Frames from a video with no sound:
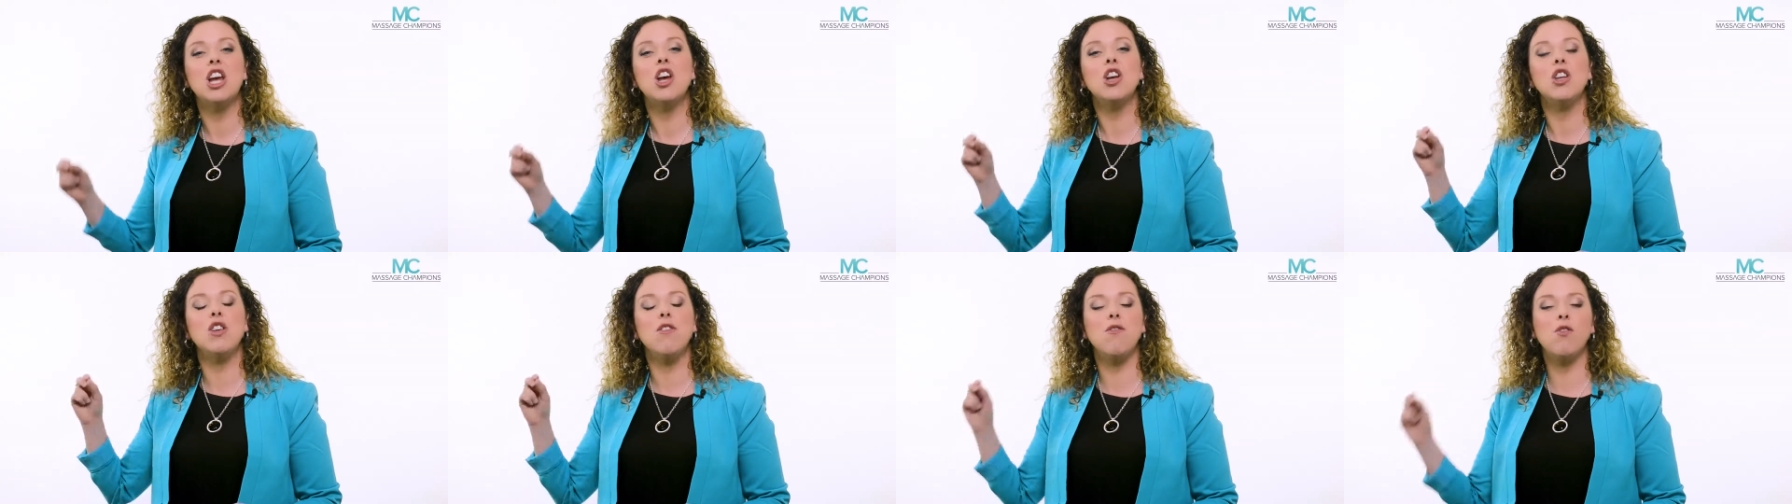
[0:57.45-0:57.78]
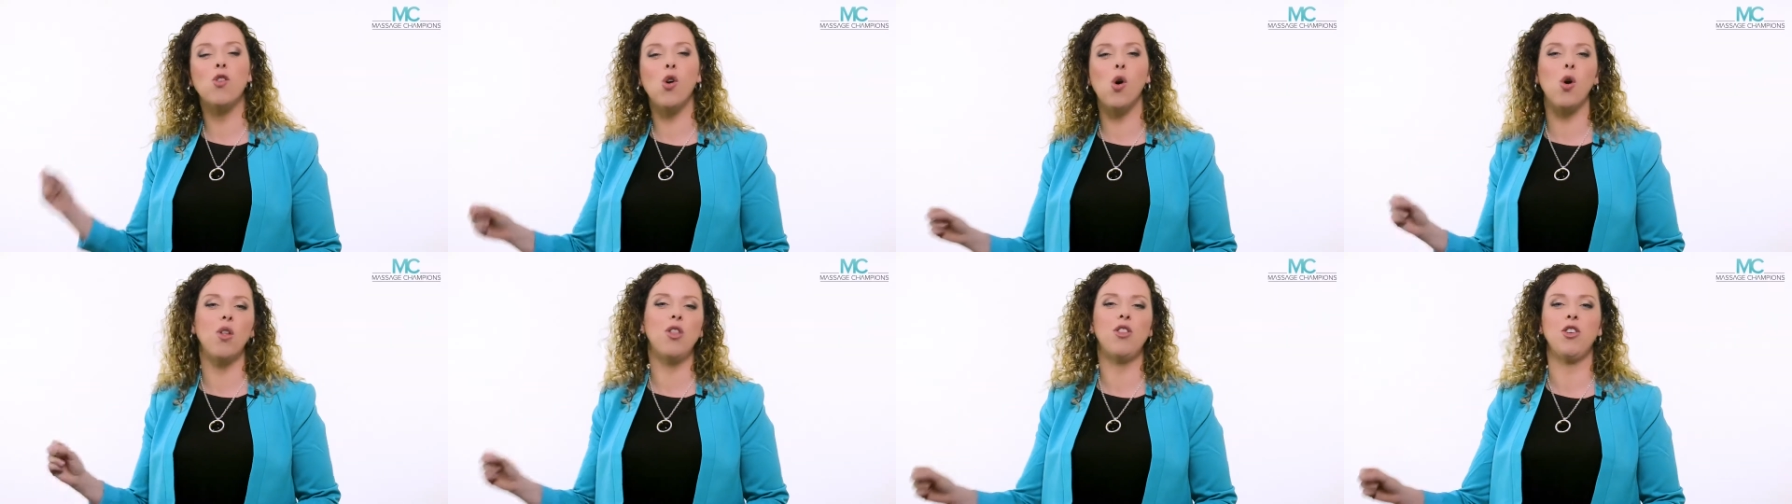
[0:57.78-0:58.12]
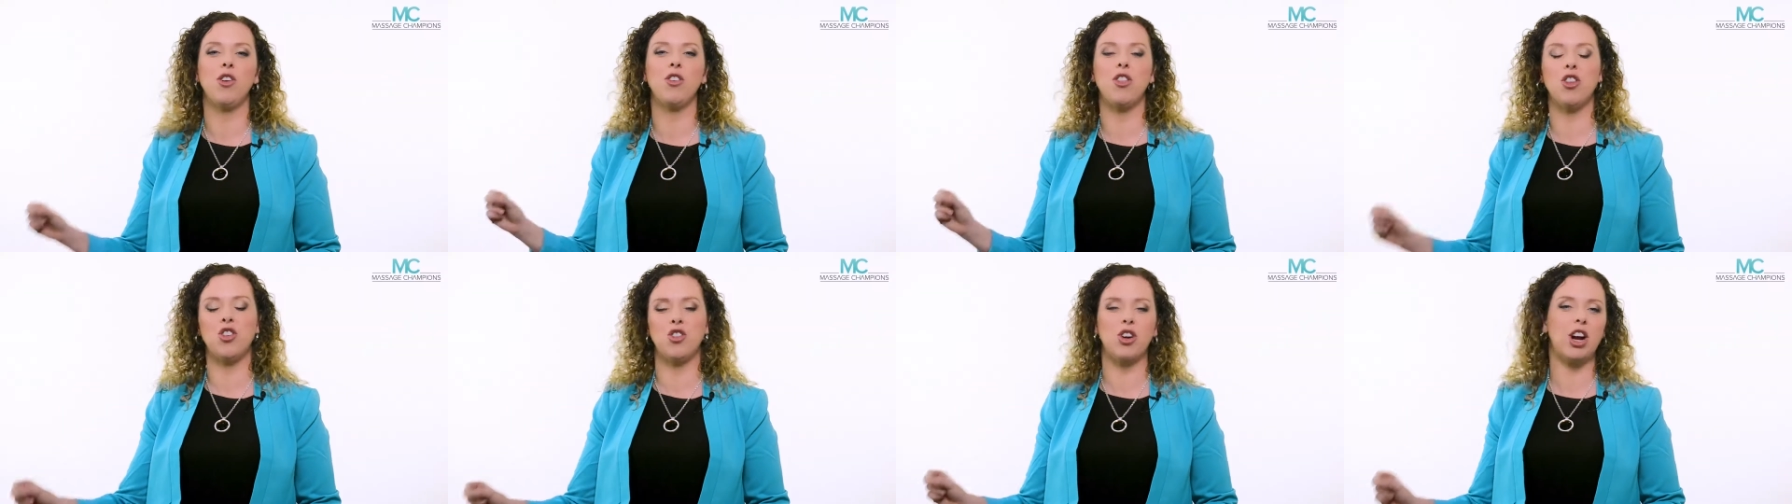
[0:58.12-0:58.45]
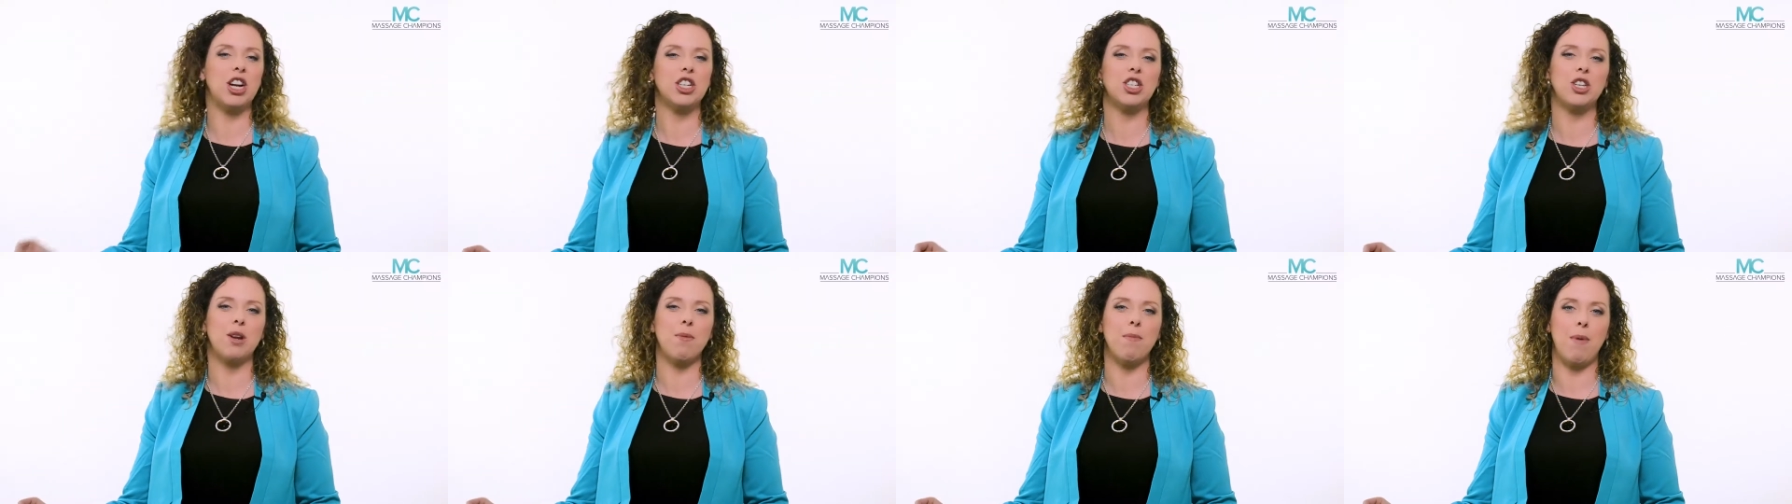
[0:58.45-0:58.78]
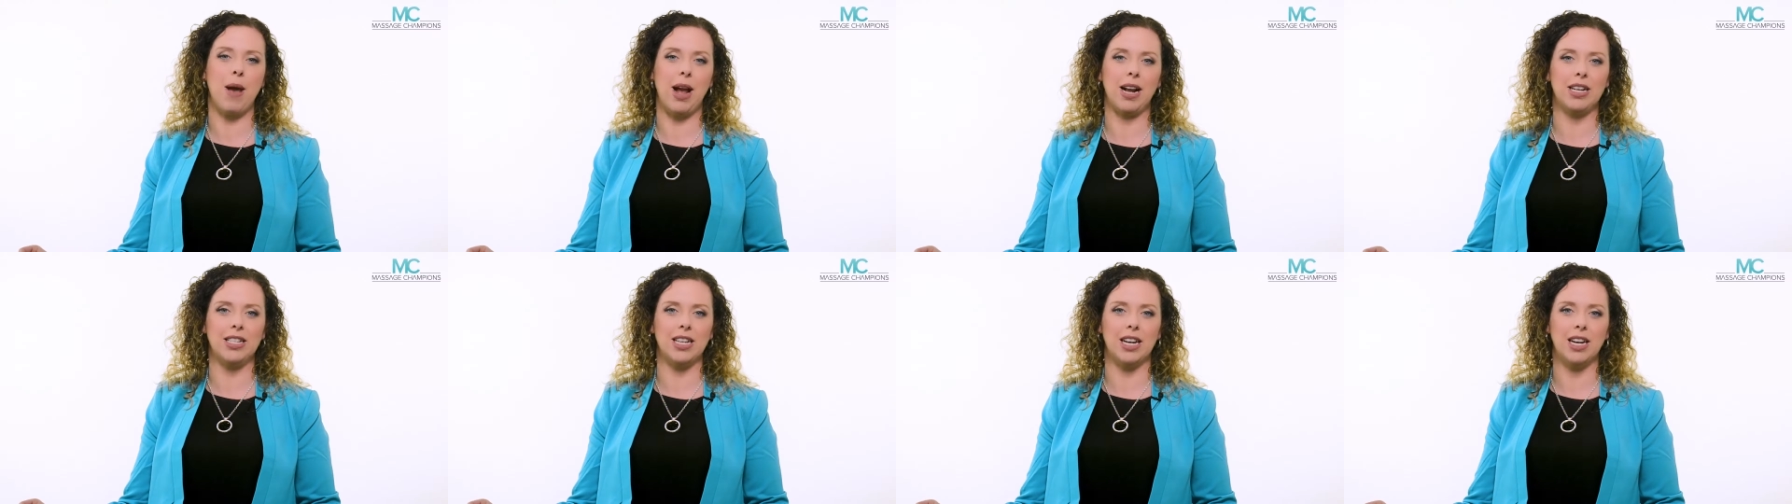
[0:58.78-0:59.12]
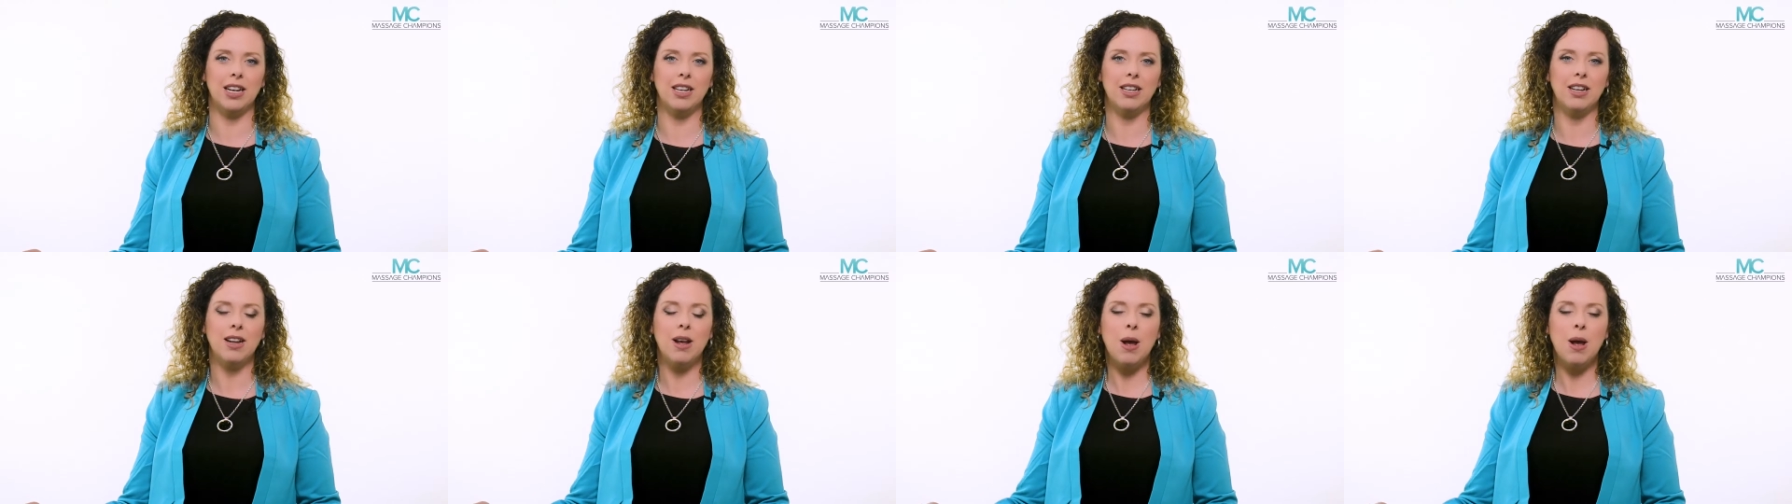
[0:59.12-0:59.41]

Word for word: you've gone through the trash compactor.